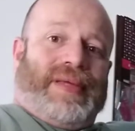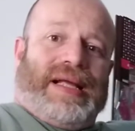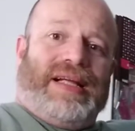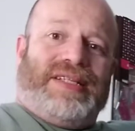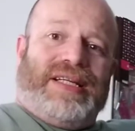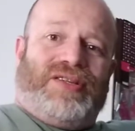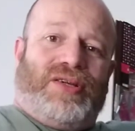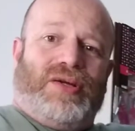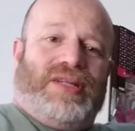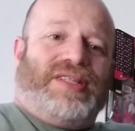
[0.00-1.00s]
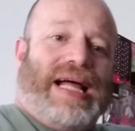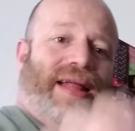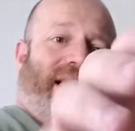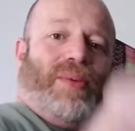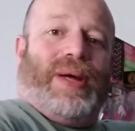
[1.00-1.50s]
is it as good as
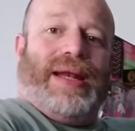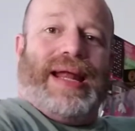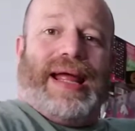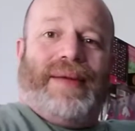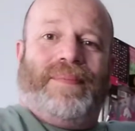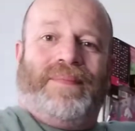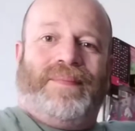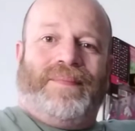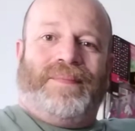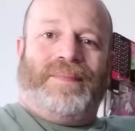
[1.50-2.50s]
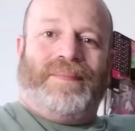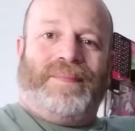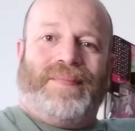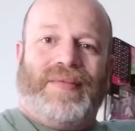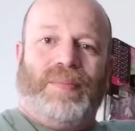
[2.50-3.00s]
that? That one there,
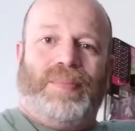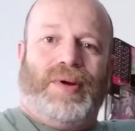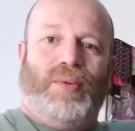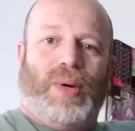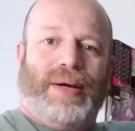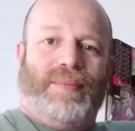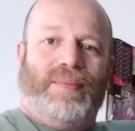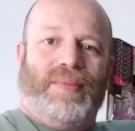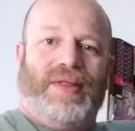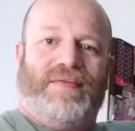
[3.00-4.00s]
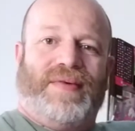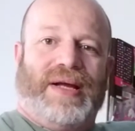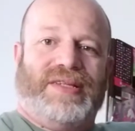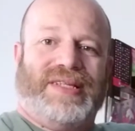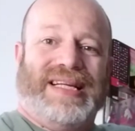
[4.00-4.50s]
blue one with the
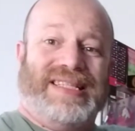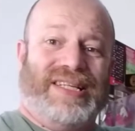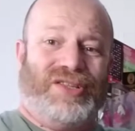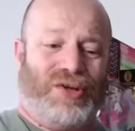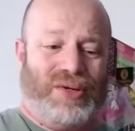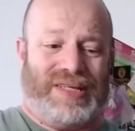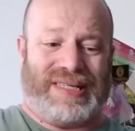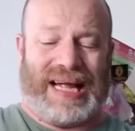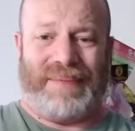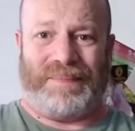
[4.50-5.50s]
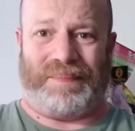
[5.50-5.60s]
face, is it as good as that?